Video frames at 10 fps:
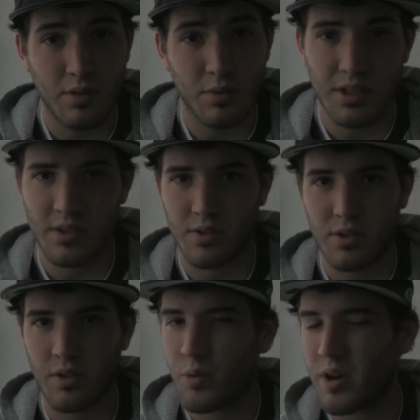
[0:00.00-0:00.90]
which is
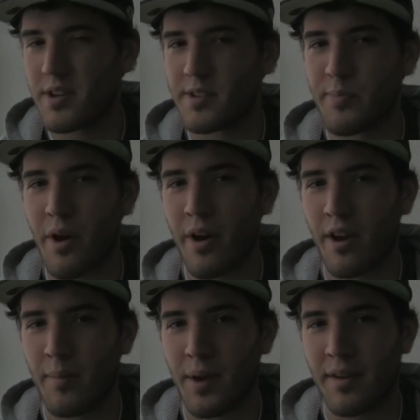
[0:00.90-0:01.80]
the weirdest part
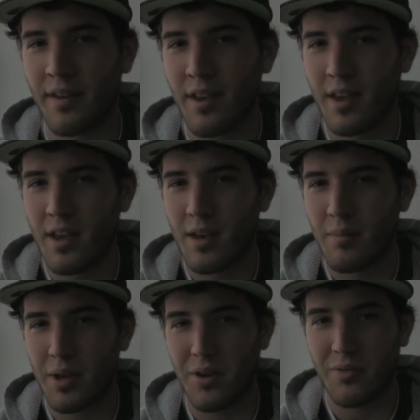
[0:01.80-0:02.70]
about
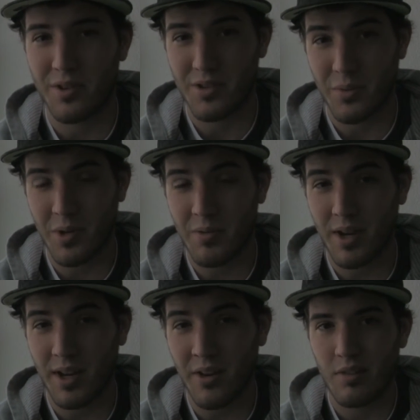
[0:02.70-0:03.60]
being over in Germany
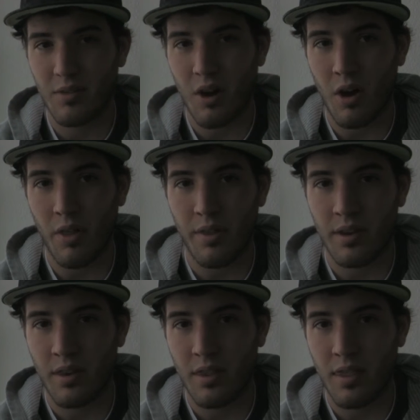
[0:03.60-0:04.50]
right now. All the
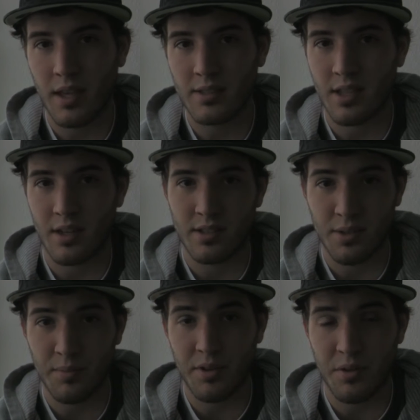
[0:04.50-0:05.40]
things that are
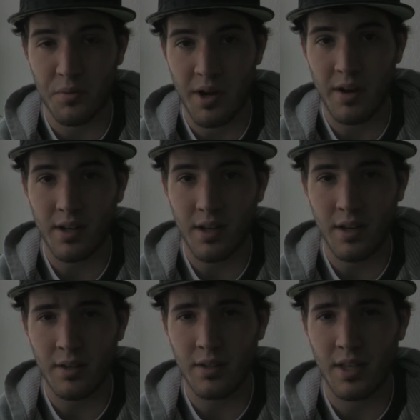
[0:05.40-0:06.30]
similar to
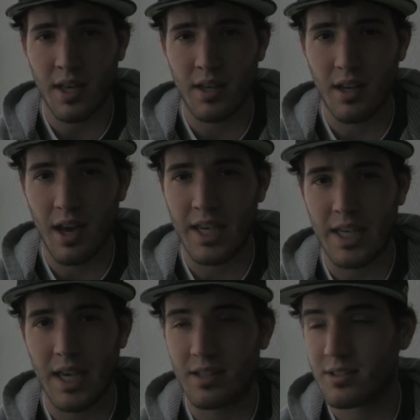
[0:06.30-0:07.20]
America, yet I
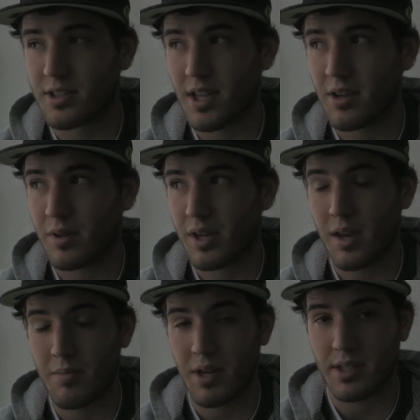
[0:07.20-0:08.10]
can't understand what
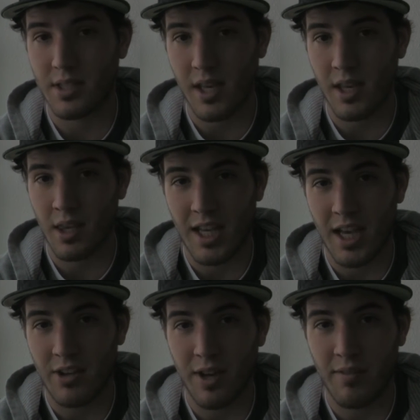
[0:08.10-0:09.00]
anybody's saying.
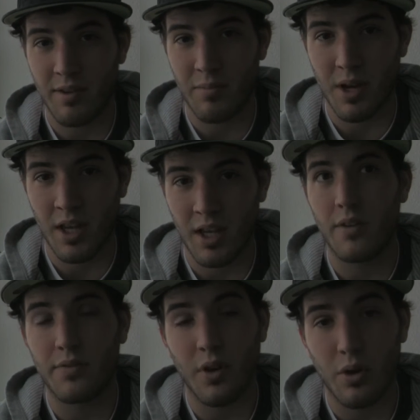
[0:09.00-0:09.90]
I don't have any money,
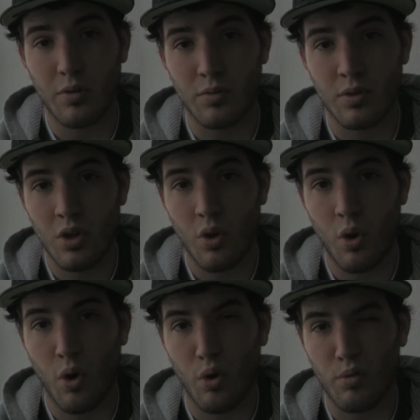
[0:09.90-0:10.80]
a phone,
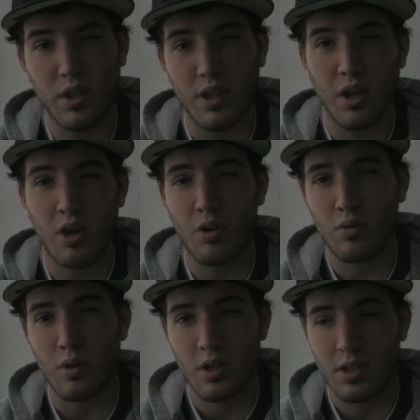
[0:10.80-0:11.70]
or really
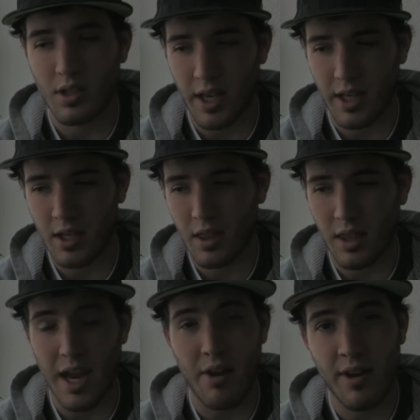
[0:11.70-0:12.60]
know like
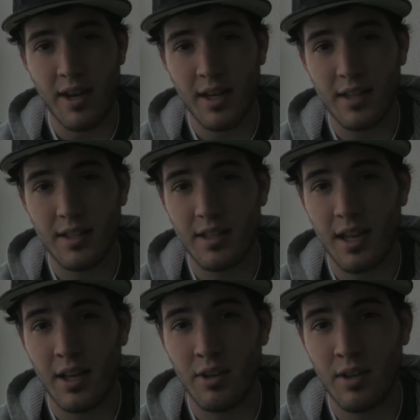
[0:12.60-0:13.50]
the area
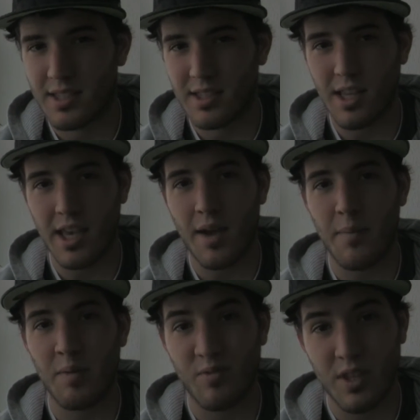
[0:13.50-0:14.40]
any. It's like
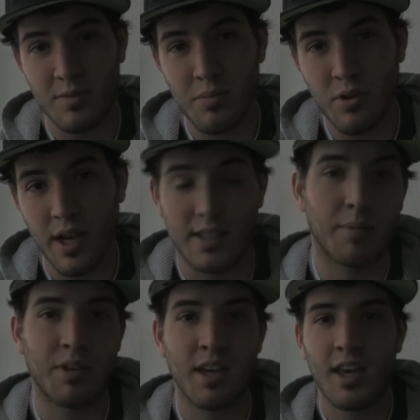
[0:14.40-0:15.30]
I'm invisible,
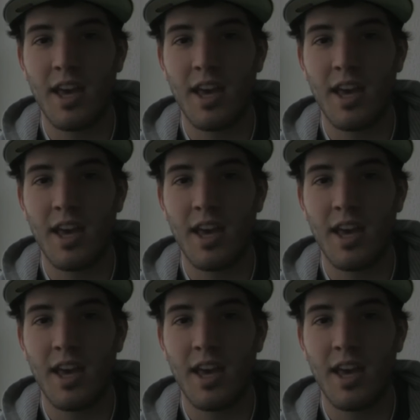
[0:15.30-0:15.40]
except